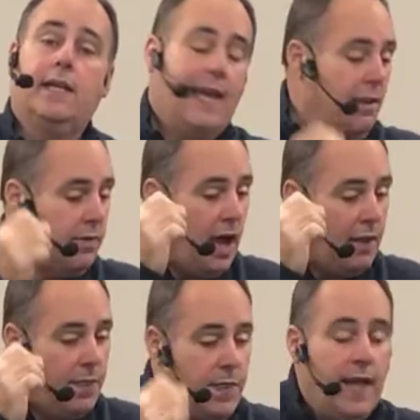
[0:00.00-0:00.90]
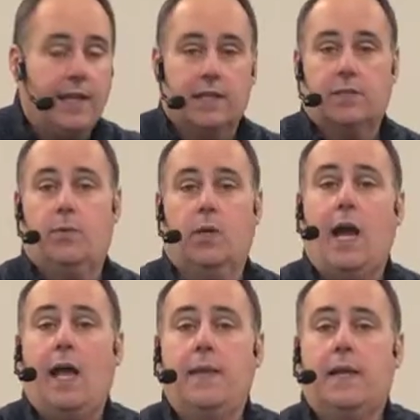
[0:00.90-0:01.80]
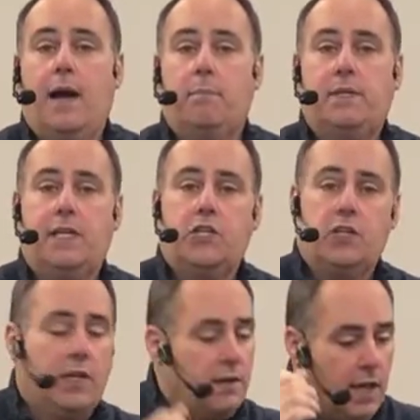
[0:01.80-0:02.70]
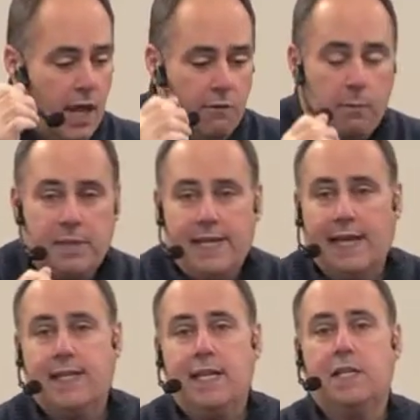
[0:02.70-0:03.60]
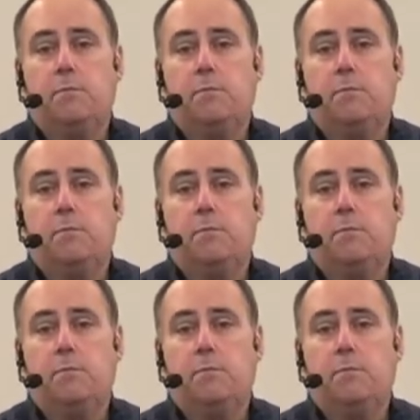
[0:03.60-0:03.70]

gave God thanks for godly competition and for protecting his